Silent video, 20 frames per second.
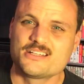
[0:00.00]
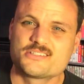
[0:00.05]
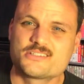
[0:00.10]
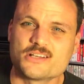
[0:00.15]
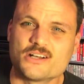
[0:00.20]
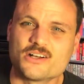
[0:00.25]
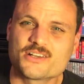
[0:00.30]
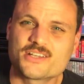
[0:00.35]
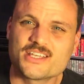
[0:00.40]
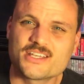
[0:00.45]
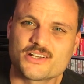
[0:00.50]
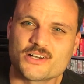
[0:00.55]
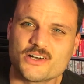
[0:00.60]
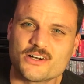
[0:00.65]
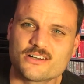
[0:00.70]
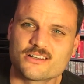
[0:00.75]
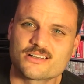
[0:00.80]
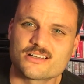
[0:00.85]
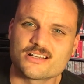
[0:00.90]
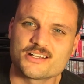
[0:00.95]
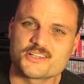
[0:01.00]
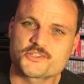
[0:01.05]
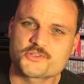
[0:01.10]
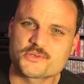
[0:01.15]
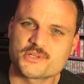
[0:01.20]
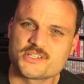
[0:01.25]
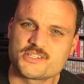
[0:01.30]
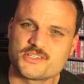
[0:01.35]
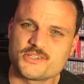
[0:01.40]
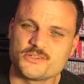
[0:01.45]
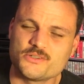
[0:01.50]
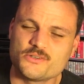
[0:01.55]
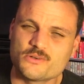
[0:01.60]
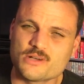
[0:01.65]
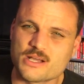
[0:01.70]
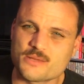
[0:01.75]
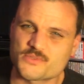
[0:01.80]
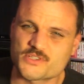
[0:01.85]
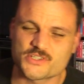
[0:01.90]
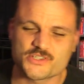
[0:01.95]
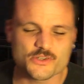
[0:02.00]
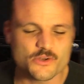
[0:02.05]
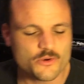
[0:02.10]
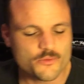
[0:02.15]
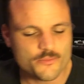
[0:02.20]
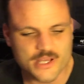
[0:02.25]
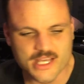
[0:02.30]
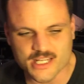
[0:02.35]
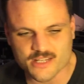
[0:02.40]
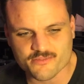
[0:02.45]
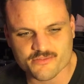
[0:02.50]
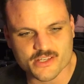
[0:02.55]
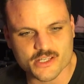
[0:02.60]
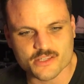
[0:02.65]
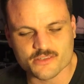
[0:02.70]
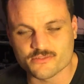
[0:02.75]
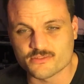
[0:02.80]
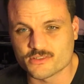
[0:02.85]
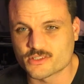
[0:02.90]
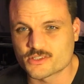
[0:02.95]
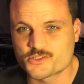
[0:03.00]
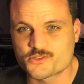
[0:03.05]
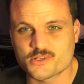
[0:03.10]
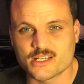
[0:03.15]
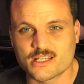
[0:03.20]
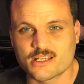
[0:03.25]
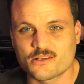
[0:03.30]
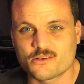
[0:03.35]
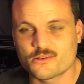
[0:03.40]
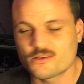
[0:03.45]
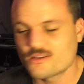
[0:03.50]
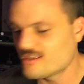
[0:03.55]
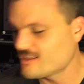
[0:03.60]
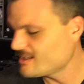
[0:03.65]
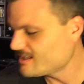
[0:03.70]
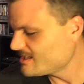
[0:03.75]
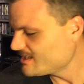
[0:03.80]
Donkey Kong Country 2. I'm so mad at Value Village right now.